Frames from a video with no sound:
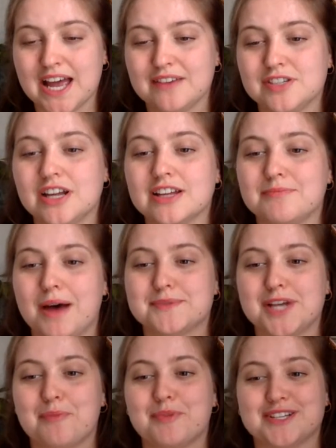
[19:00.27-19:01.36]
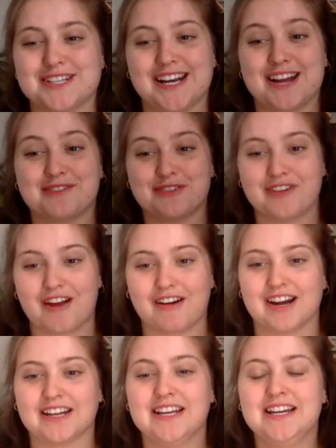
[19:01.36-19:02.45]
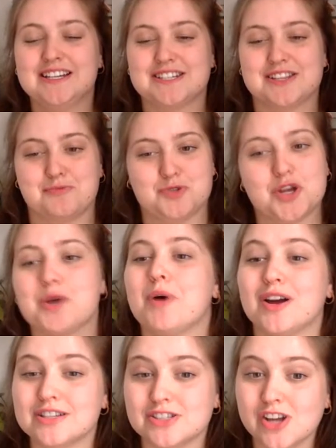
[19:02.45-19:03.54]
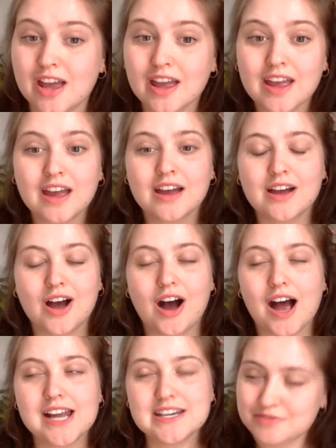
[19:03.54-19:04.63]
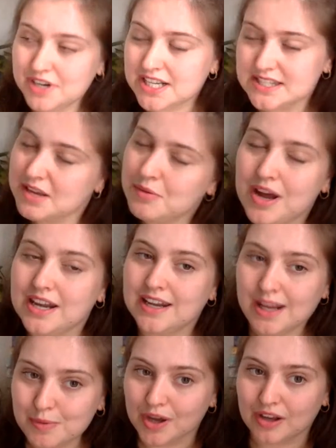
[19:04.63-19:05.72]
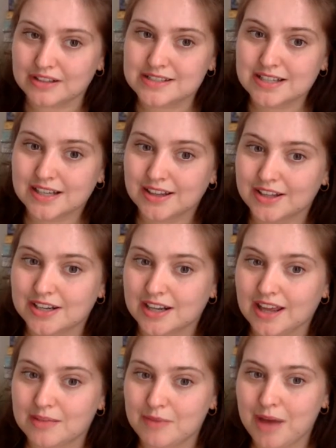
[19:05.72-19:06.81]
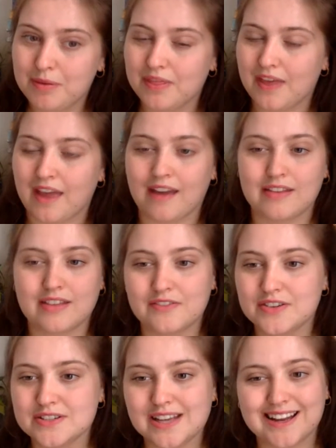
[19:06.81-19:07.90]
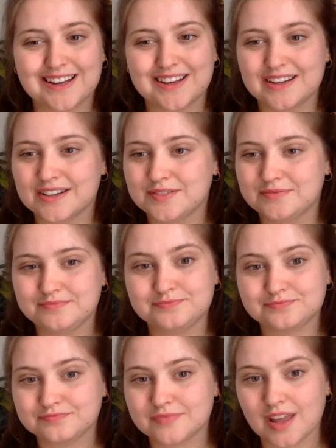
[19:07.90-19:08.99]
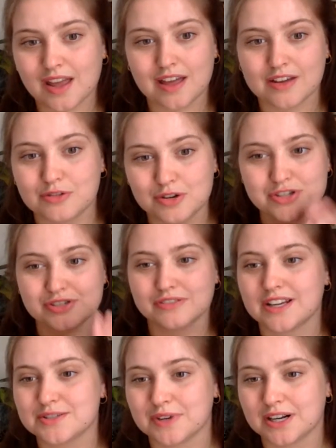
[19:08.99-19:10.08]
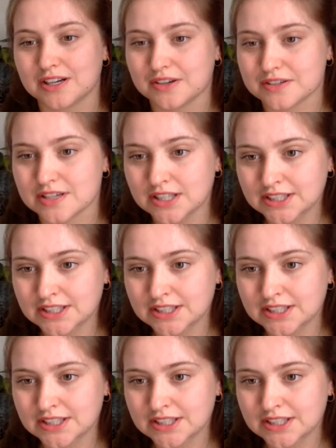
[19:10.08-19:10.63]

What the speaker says: I have to look the maps up because I like referring to them so much. I didn't realize that they weren't in ebooks, that you didn't get the map in there. That feels like a crucial thing to include.